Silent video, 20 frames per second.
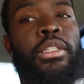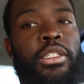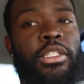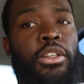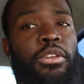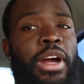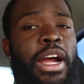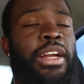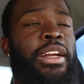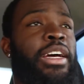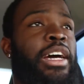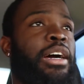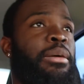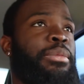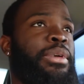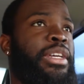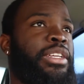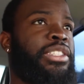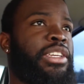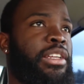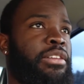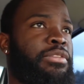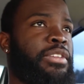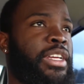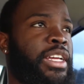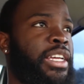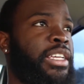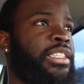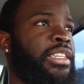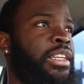So right now, me and Jada
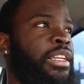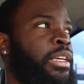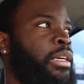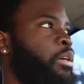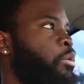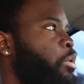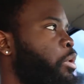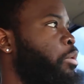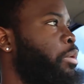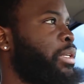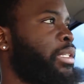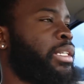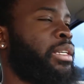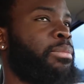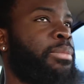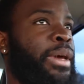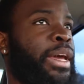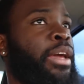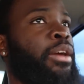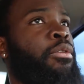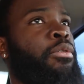finna get something to eat. We went to the bank.